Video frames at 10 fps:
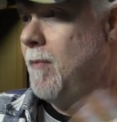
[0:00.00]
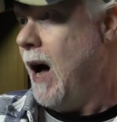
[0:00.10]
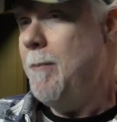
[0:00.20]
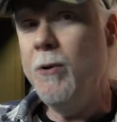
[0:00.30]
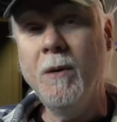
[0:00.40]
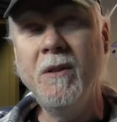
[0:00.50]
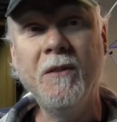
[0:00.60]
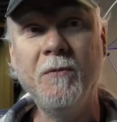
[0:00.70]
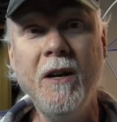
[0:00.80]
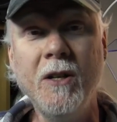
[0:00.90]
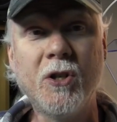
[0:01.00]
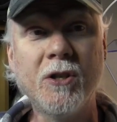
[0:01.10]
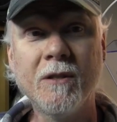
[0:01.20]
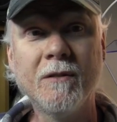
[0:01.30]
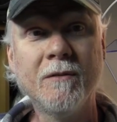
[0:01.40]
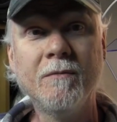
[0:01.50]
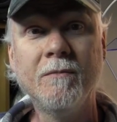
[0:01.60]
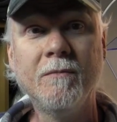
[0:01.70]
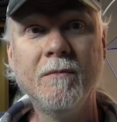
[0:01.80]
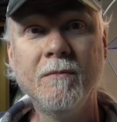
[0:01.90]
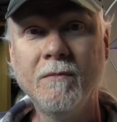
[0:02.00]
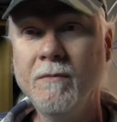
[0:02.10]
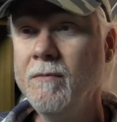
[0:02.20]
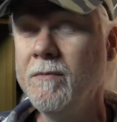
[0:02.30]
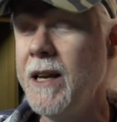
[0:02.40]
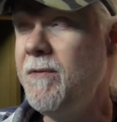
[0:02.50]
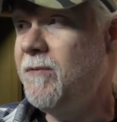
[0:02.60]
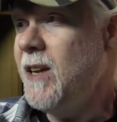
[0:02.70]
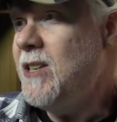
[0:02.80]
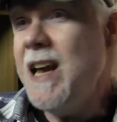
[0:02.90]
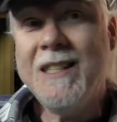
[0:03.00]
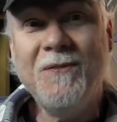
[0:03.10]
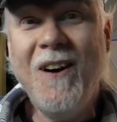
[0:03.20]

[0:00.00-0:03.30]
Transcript: I put them in the fridge. They, they taste